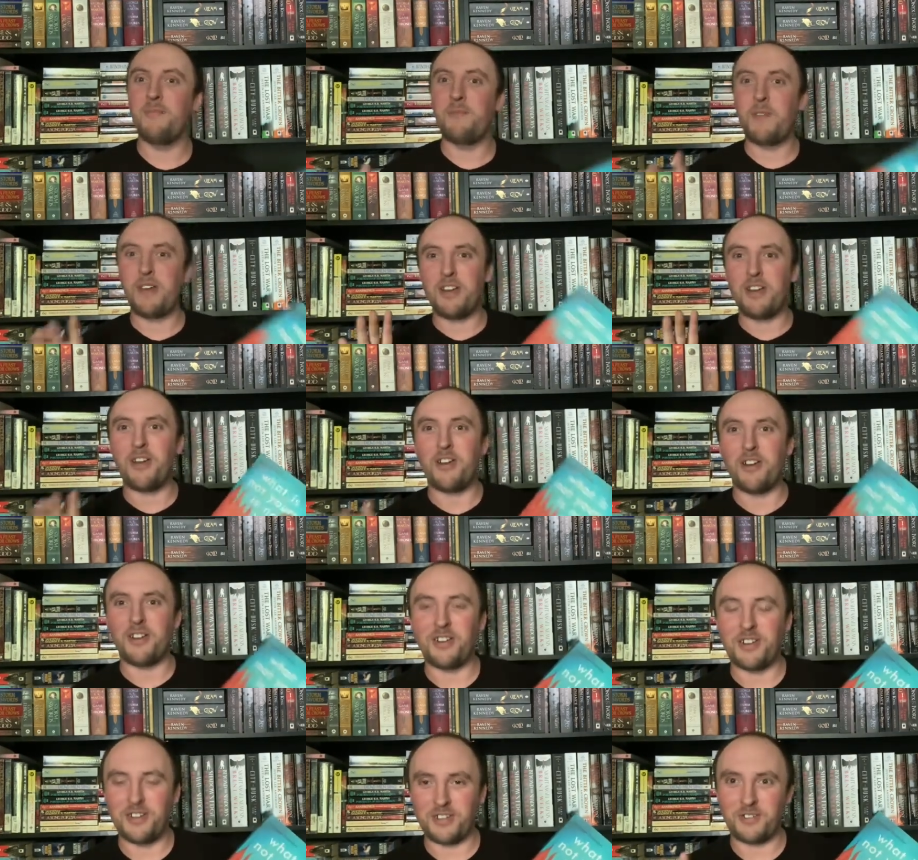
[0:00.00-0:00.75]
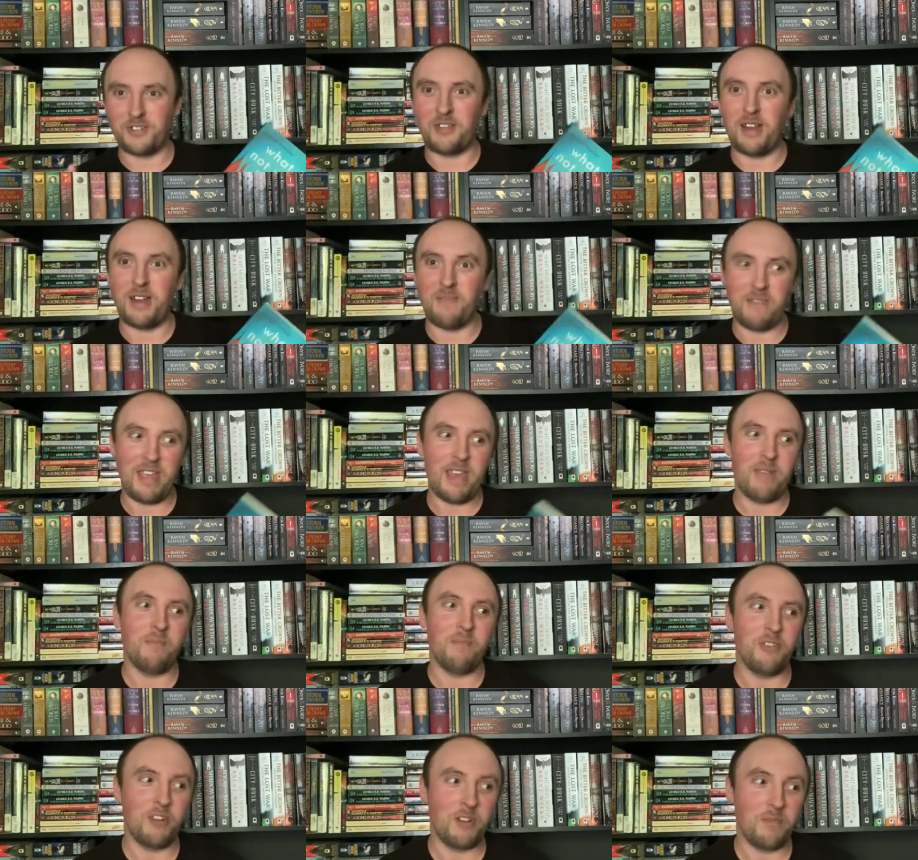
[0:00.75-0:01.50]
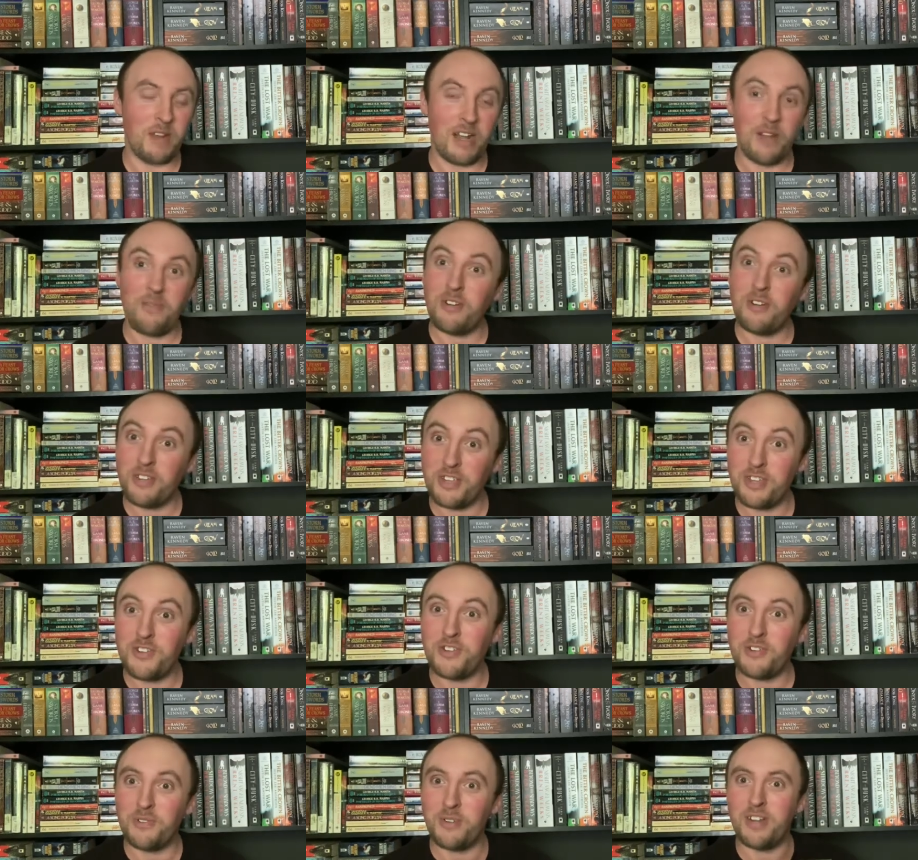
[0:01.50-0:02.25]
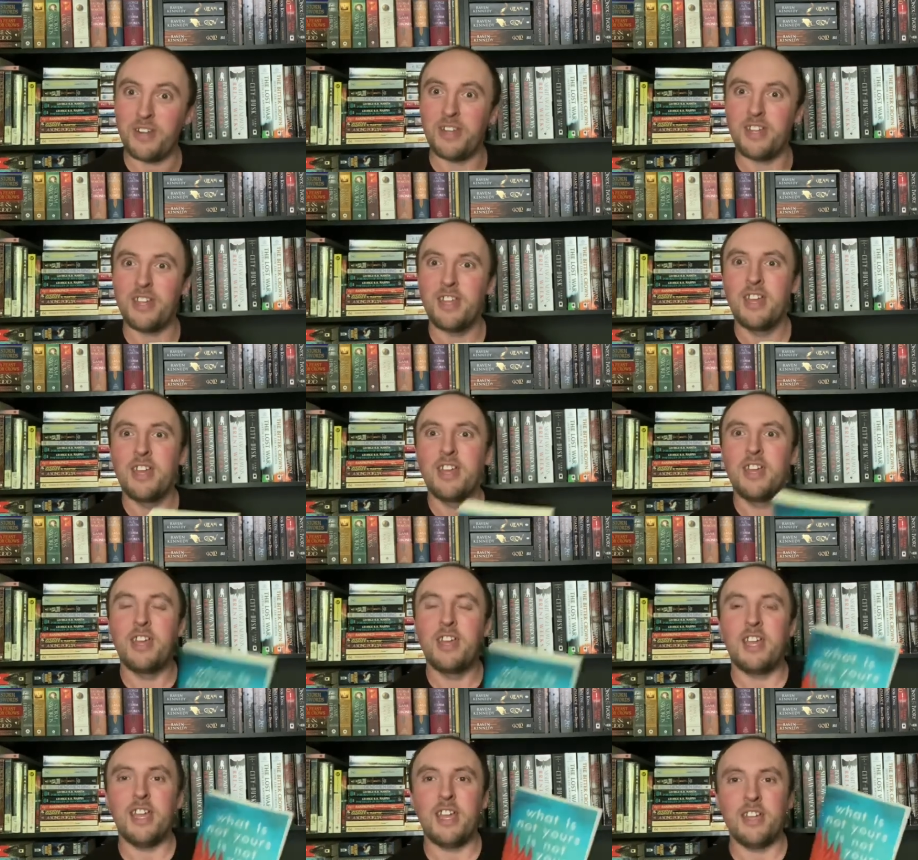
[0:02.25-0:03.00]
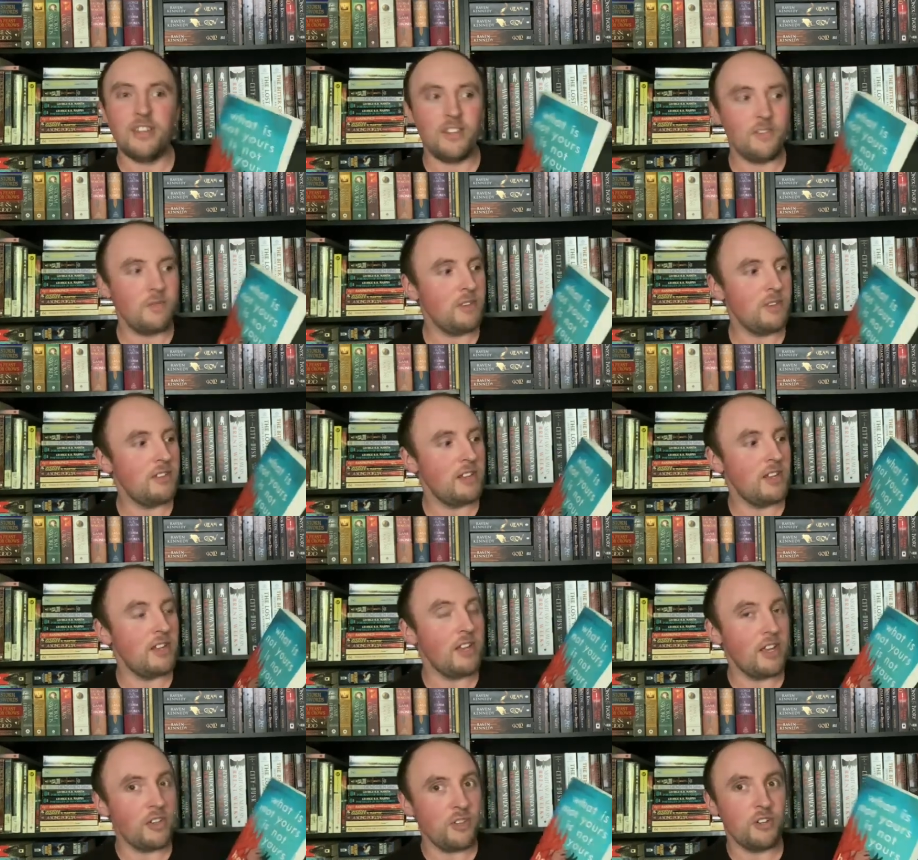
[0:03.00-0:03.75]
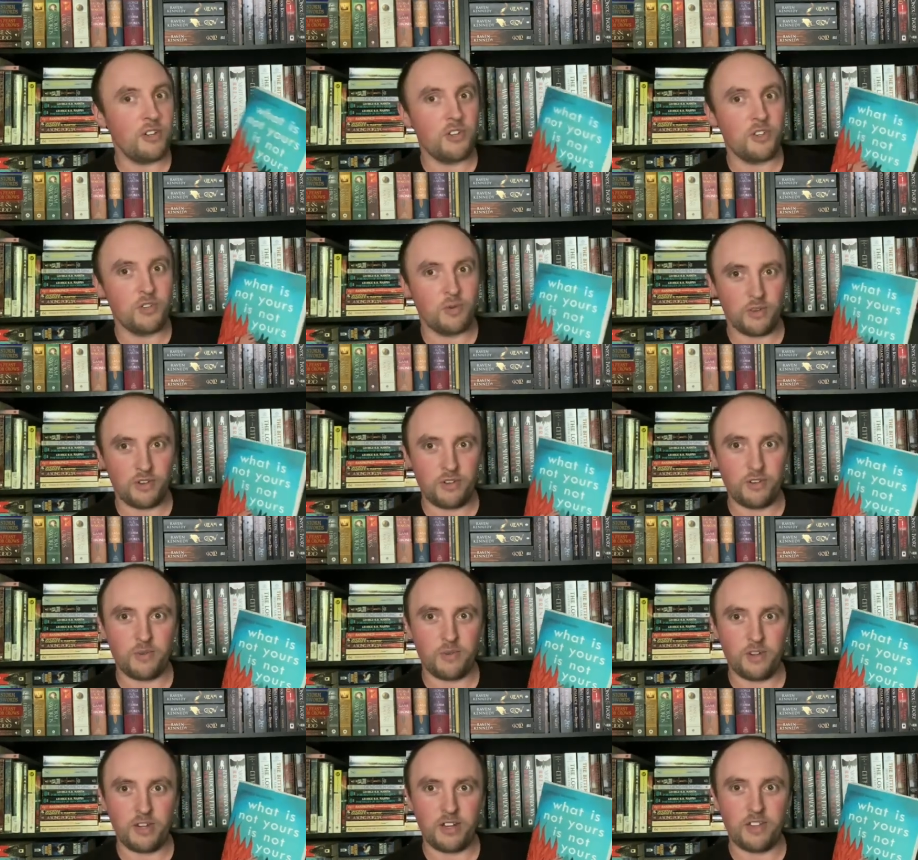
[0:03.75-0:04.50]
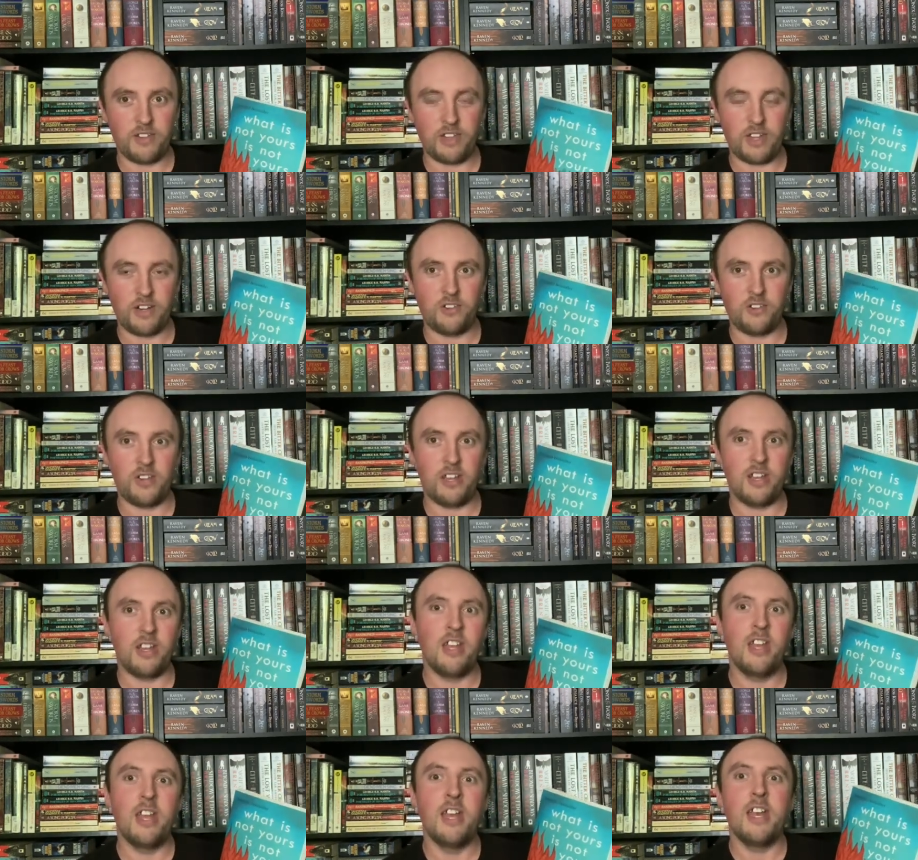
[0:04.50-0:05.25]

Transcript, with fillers: very hard to describe that book, but I really enjoyed it. And this one's another short story collection.